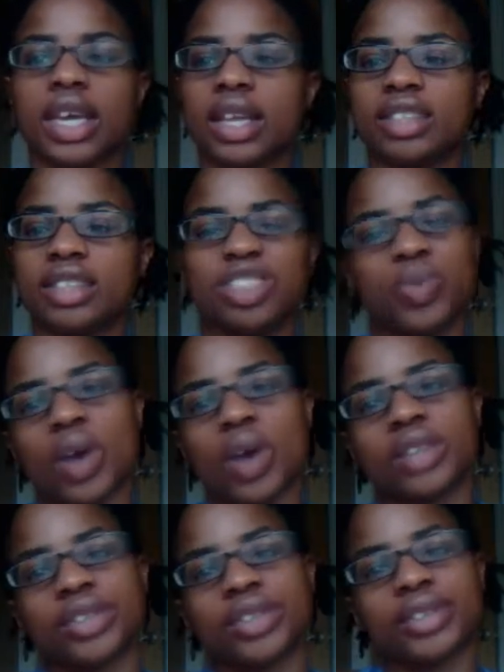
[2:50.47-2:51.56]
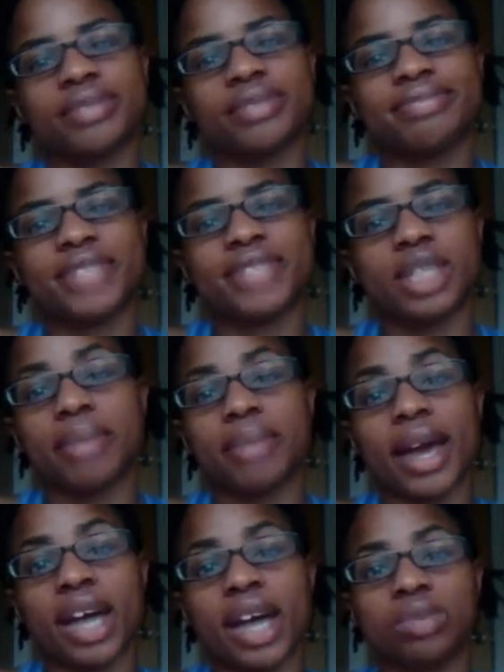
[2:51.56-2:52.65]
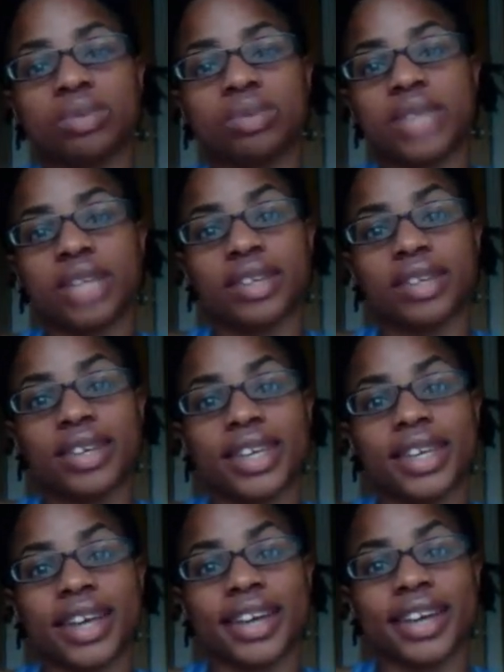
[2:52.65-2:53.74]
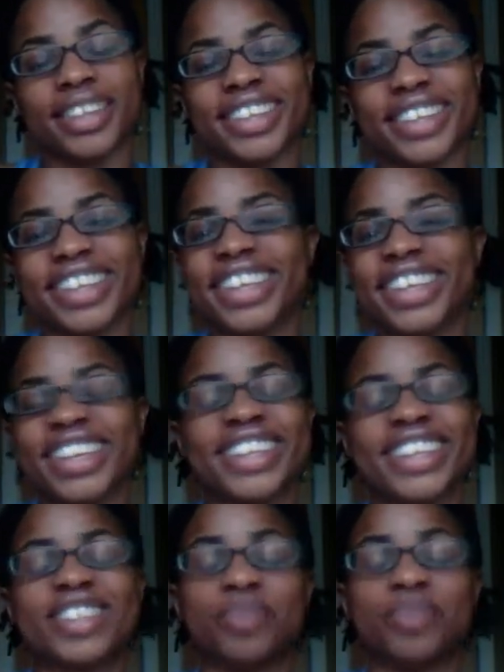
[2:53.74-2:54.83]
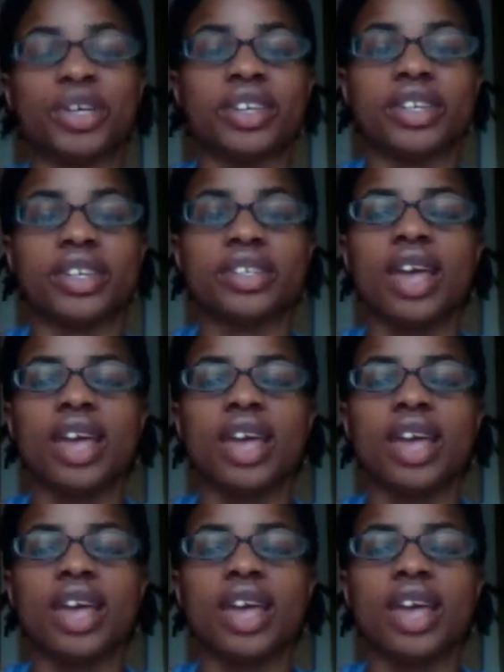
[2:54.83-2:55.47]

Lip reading: just wander somehow down the cookie aisle and get some cookies.